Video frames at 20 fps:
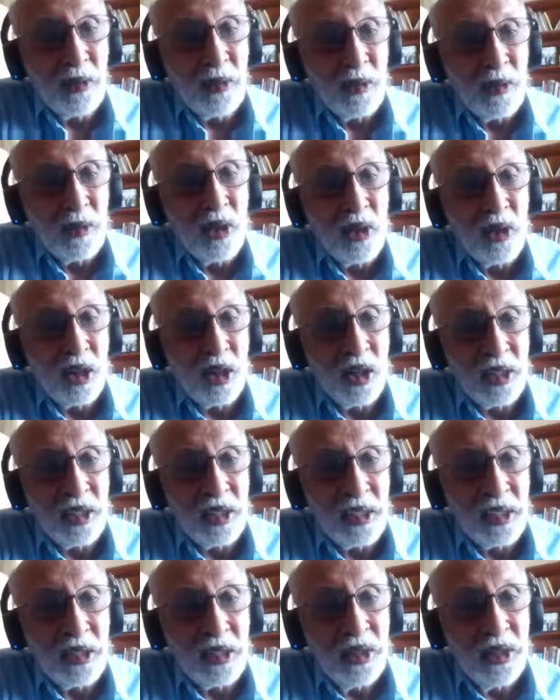longer than
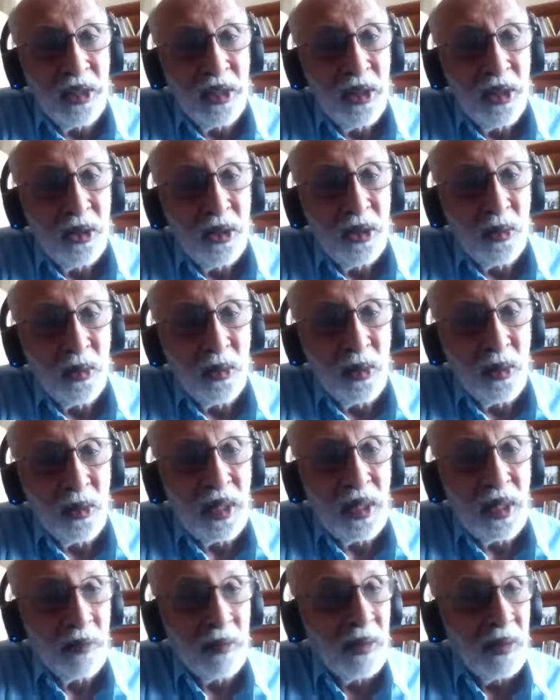would have
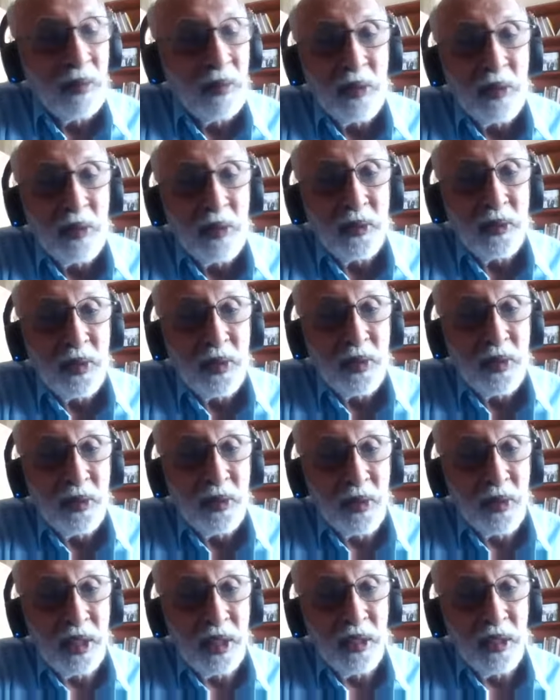lived if
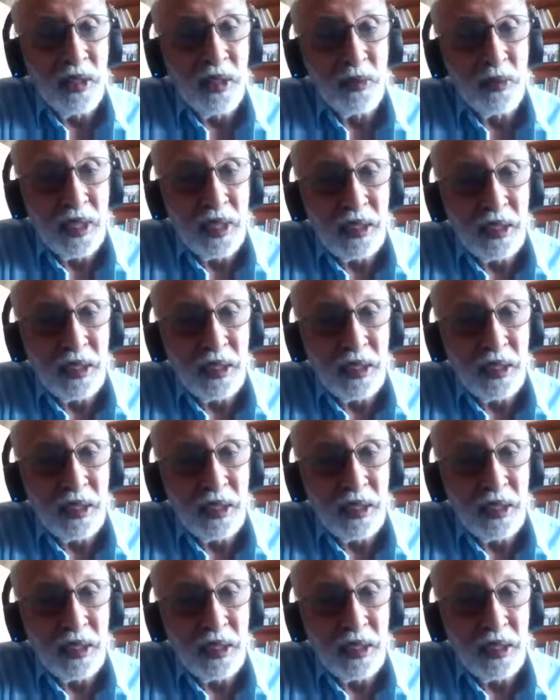that